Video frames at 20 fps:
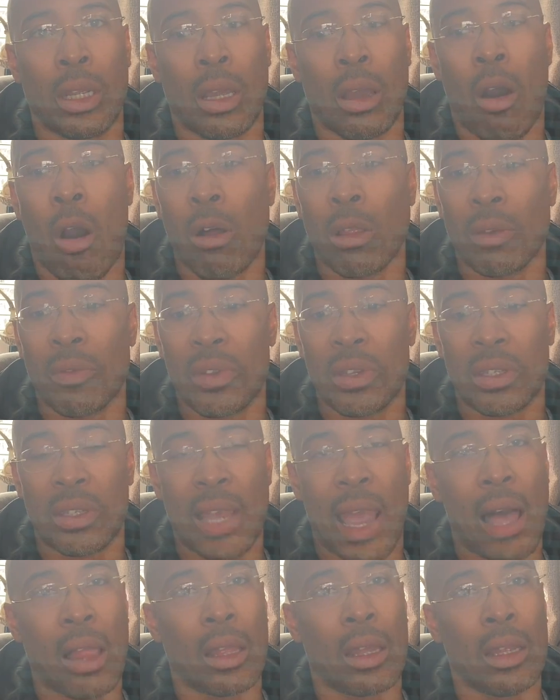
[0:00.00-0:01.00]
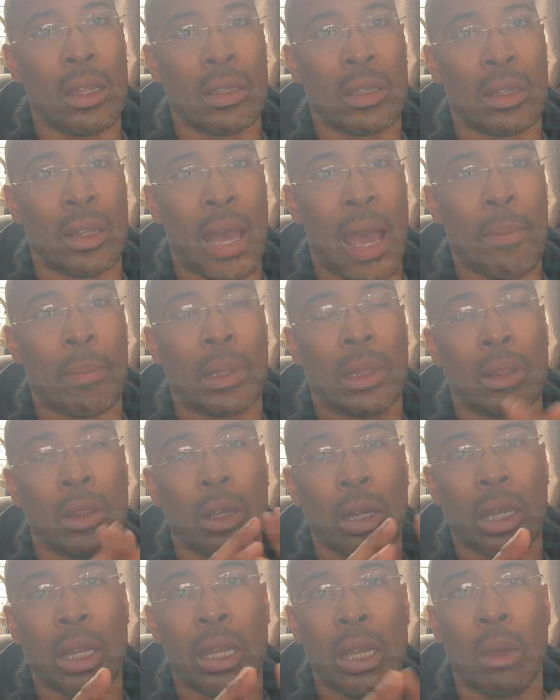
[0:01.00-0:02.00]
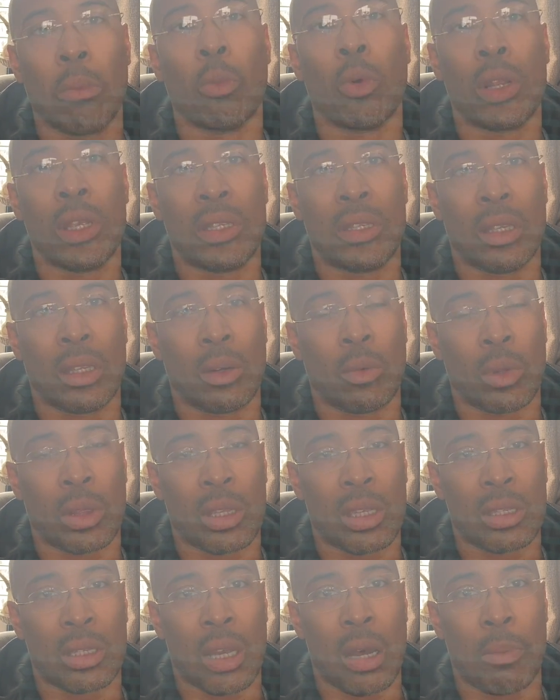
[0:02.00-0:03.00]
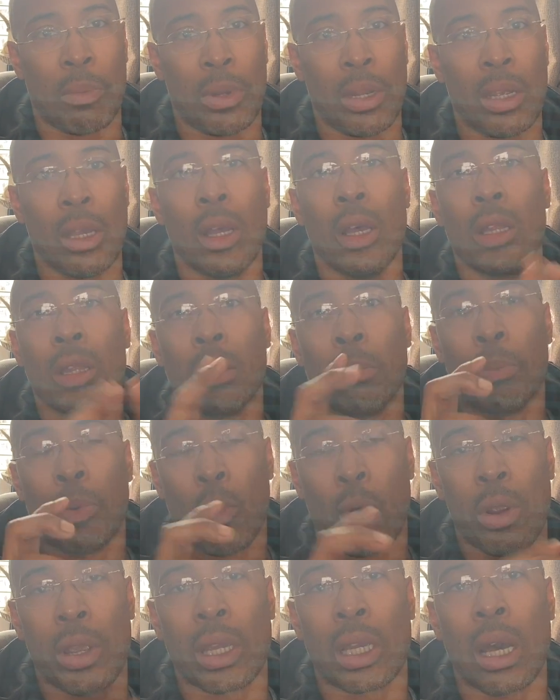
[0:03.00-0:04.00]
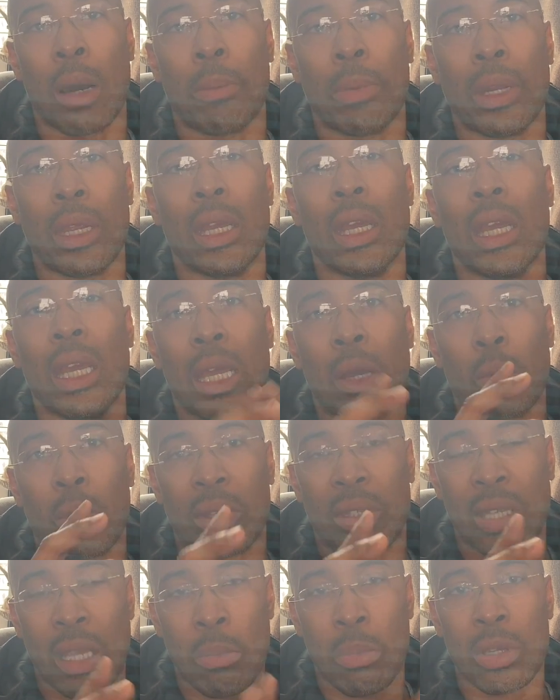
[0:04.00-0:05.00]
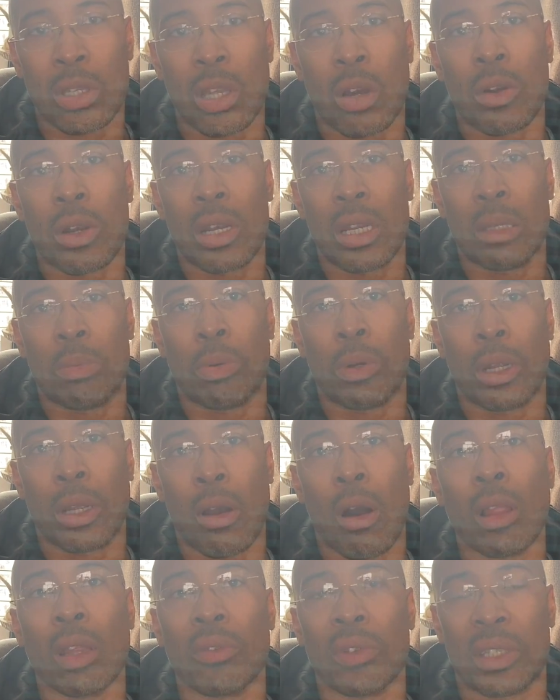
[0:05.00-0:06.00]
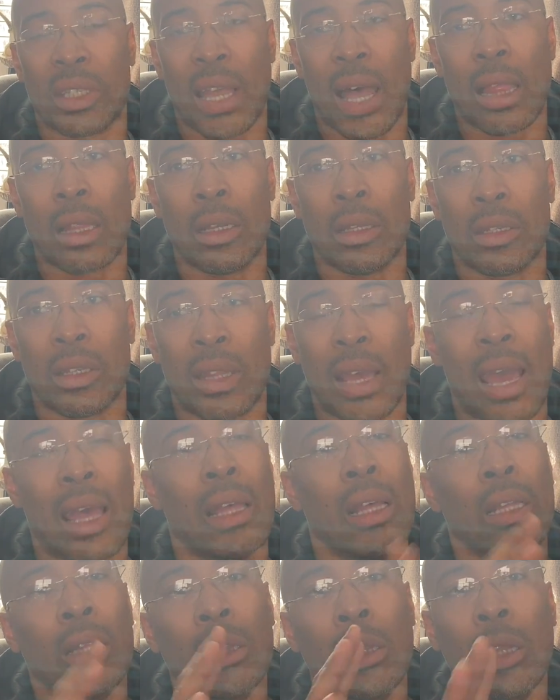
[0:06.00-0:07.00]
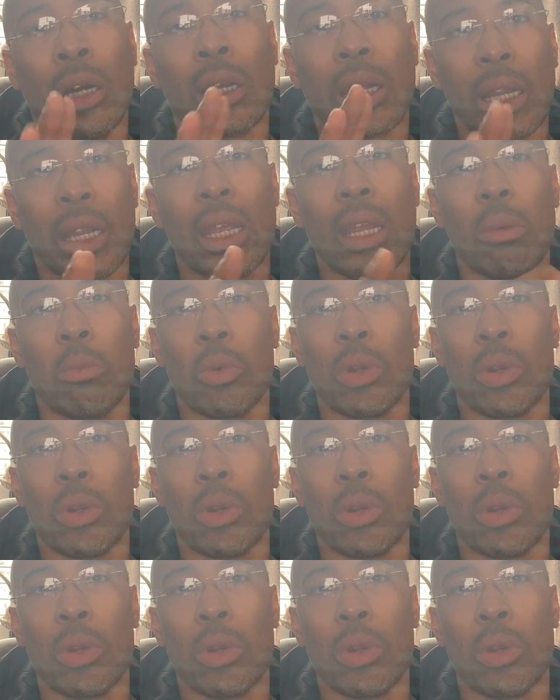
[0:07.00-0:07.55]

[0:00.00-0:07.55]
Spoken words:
all of his talent into that, but look at him when he's dealing with this company, the Boring Company. It would seem as though he's putting all of his talent into that. Look at him when